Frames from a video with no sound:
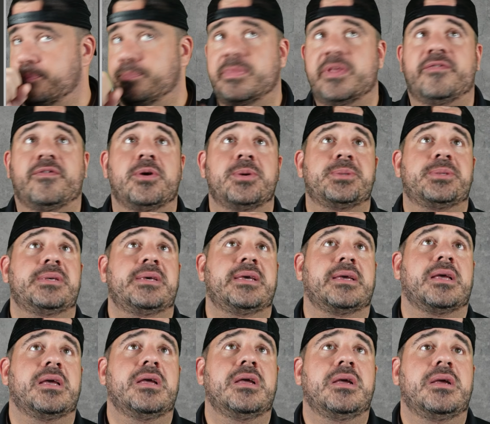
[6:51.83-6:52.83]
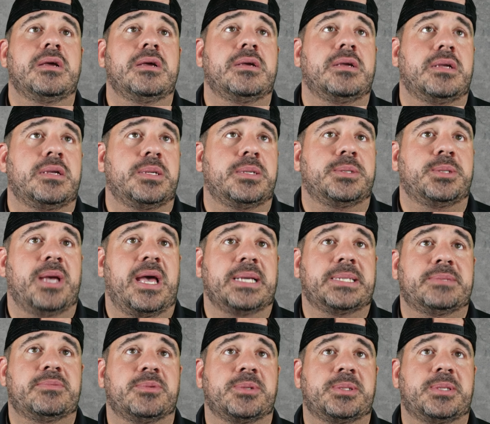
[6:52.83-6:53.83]
first thing,
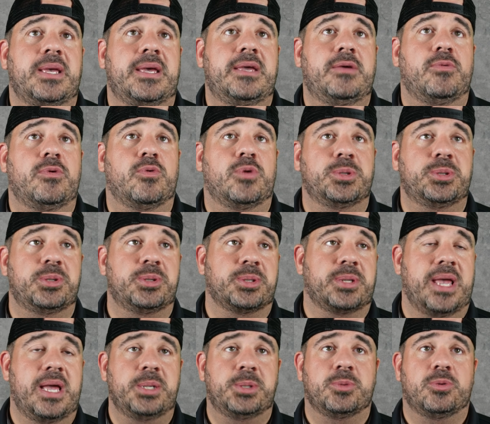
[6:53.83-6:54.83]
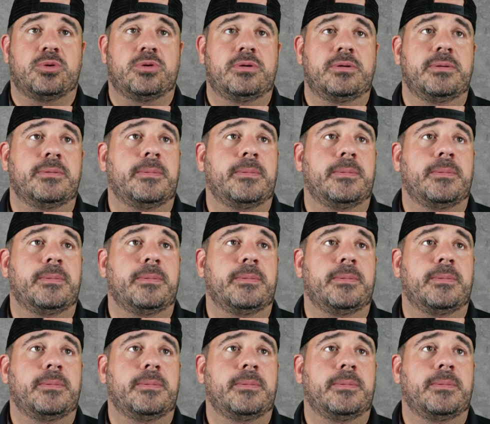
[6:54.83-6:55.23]
Jacksonville State, we want your schedule.